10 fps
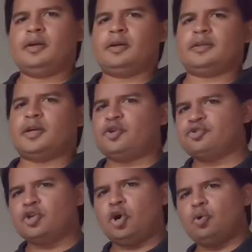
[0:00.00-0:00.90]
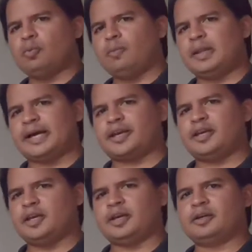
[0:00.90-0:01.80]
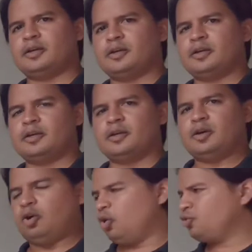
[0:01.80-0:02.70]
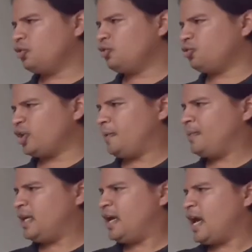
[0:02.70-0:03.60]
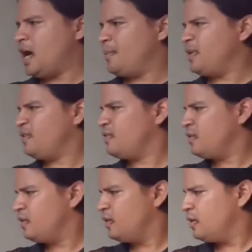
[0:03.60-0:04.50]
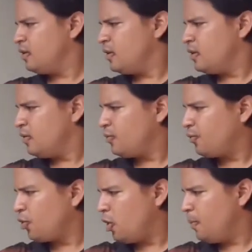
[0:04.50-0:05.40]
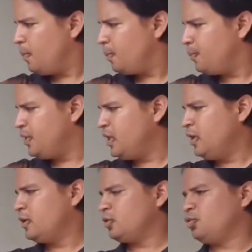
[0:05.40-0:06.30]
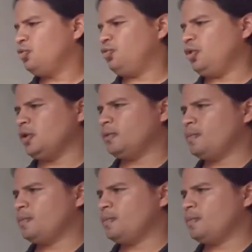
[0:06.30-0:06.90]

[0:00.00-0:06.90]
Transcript: there is no black key. Also, same thing happens from B to C.